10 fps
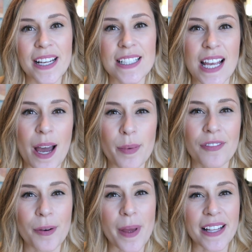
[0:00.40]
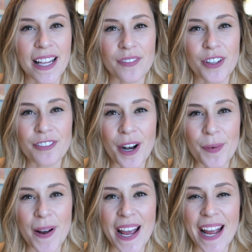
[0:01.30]
it's Abby from Make Life Your
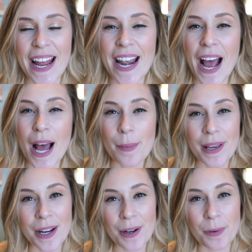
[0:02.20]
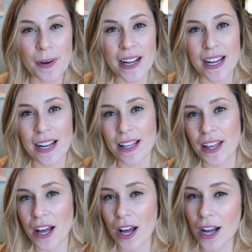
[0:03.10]
Runway, and I'm here with
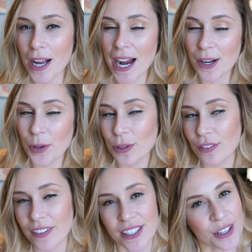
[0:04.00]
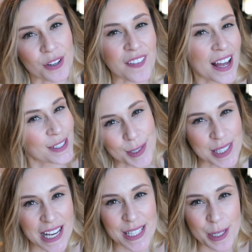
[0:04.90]
a kind of cool video if I do
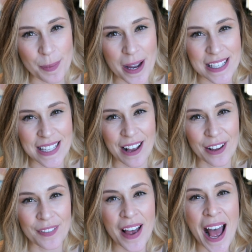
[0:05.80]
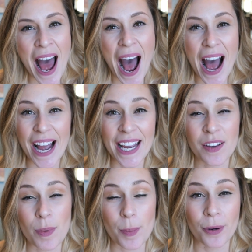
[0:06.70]
say so myself. I
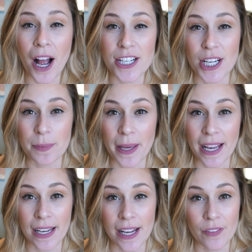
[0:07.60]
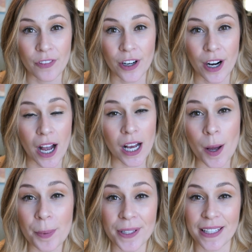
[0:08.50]
have been project panning for a
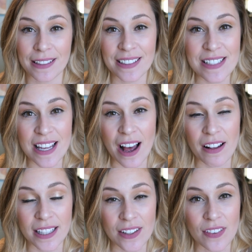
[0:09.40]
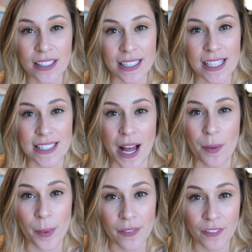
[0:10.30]
couple years. I'll even link
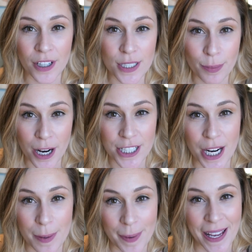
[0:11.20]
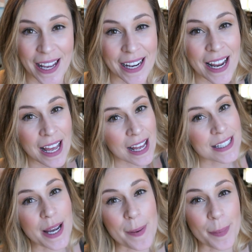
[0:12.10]
down my first project pan
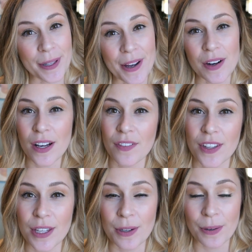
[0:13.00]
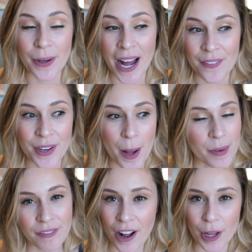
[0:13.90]
down below if you have not
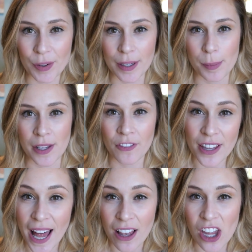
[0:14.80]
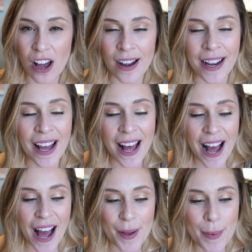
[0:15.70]
been following me for that long
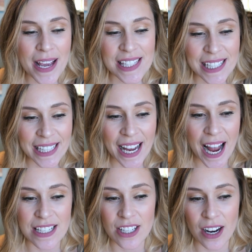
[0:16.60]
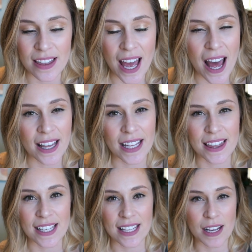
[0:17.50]
basically I started that like
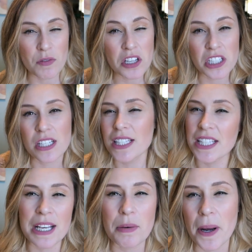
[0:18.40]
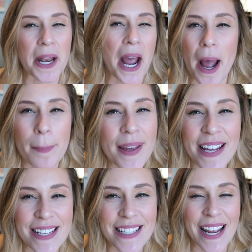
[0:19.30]
thinking we'll just see what
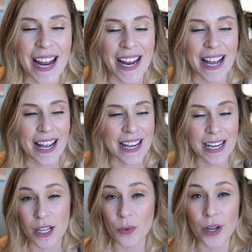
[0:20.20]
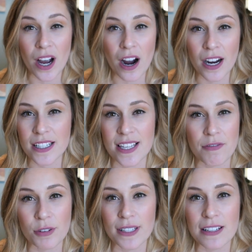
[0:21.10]
happened and here we are
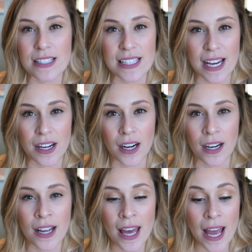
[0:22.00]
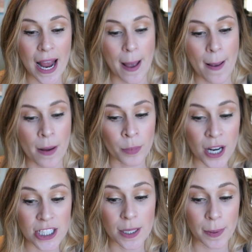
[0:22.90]
several years later and
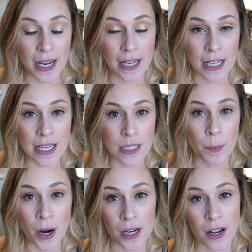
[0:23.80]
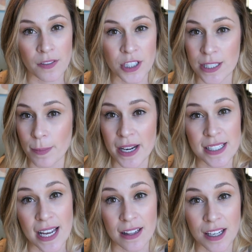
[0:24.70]
project panning is a part of just my
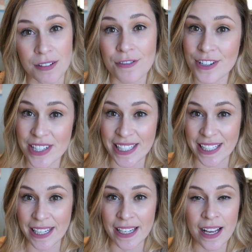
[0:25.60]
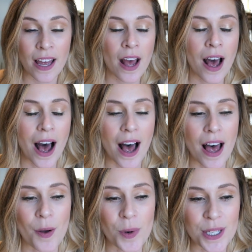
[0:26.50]
daily routine.
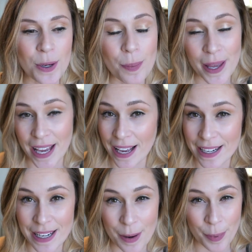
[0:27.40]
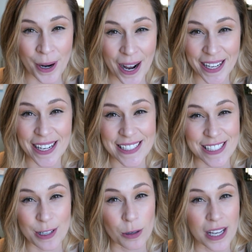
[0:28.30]
Uh, when you pan
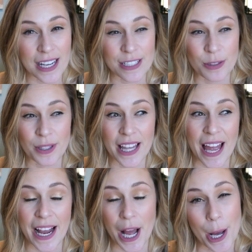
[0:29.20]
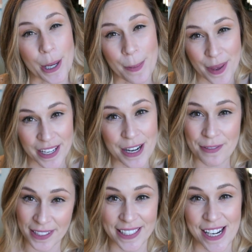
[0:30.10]
products you get into like a
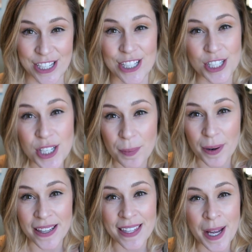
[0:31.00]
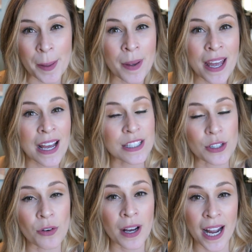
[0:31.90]
committed relationship with them so
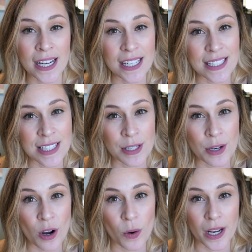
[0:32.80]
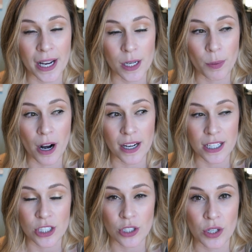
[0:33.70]
you kind of get to know what kind of
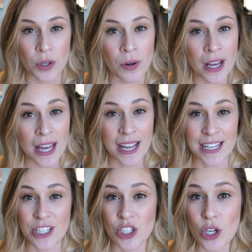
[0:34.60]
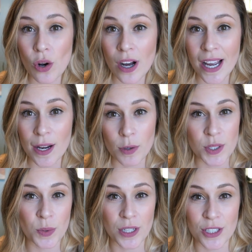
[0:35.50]
products you enjoy,
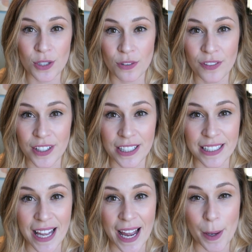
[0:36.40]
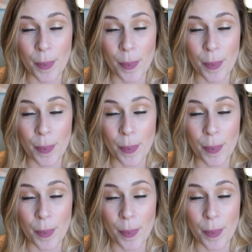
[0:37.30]
which ones you feel like